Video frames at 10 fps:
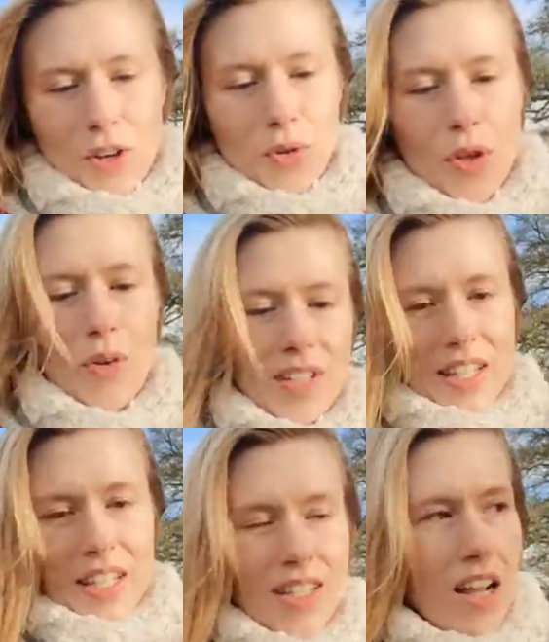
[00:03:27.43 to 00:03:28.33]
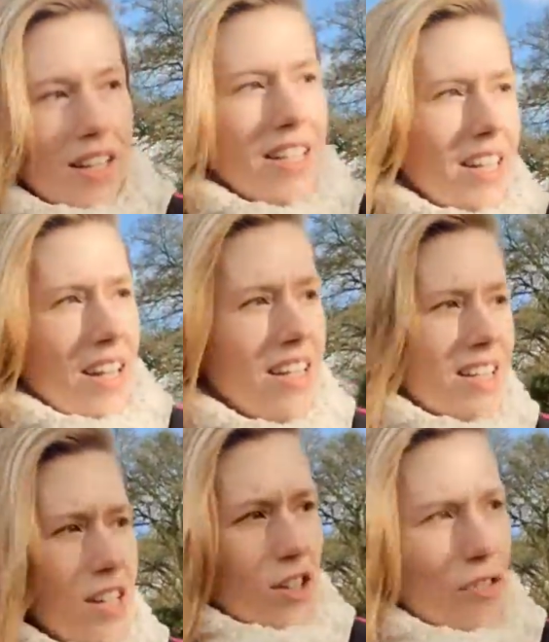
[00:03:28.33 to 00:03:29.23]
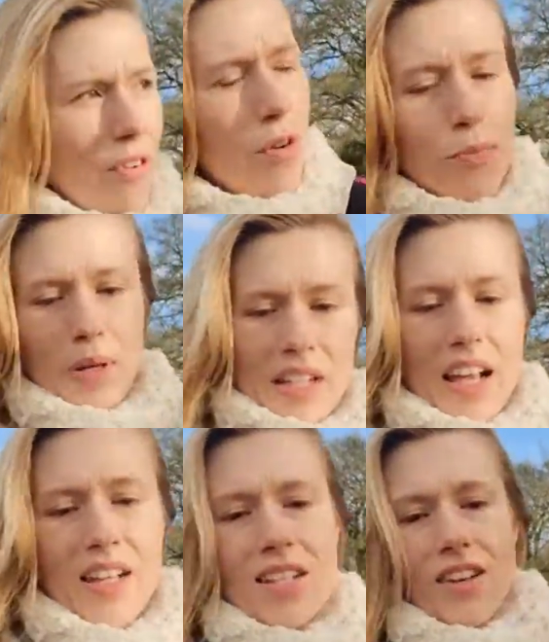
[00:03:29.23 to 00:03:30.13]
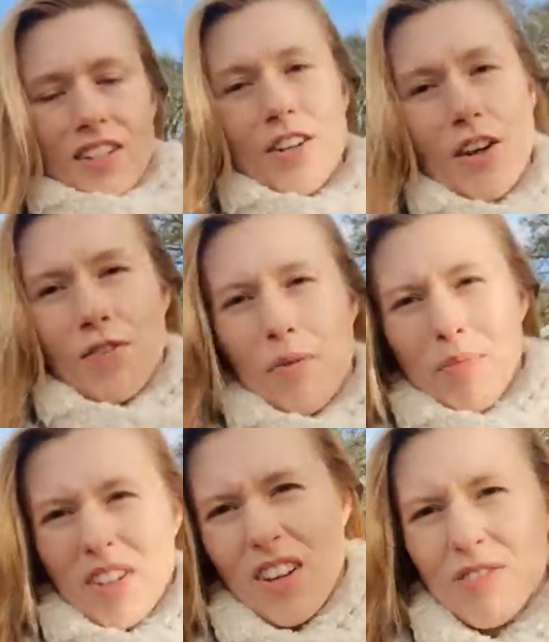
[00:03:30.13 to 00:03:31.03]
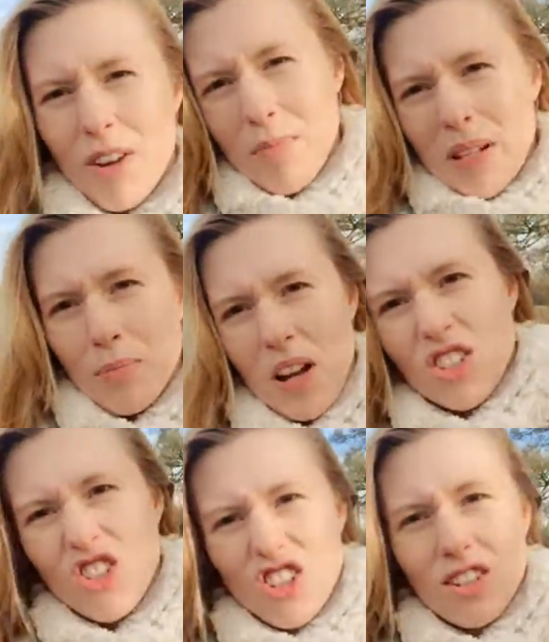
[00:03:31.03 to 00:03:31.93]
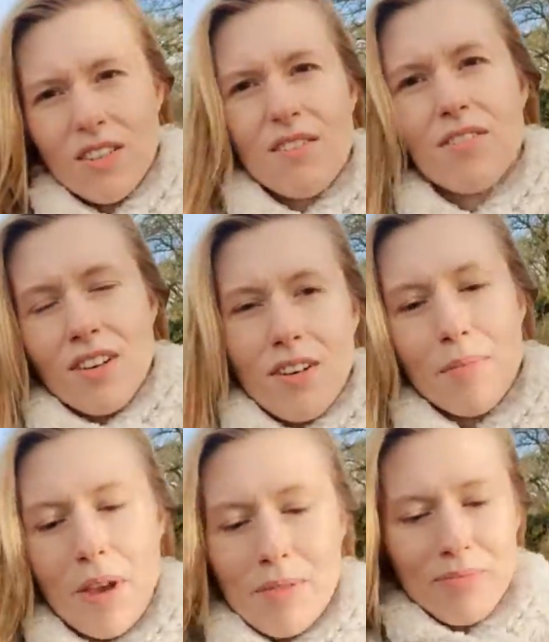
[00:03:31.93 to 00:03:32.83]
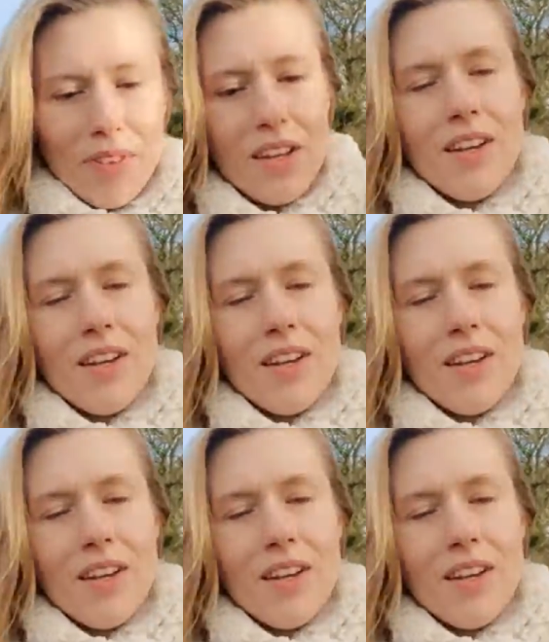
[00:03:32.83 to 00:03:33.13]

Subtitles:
although I did. It didn't look very busy, so I don't think I missed much, if you know what I mean.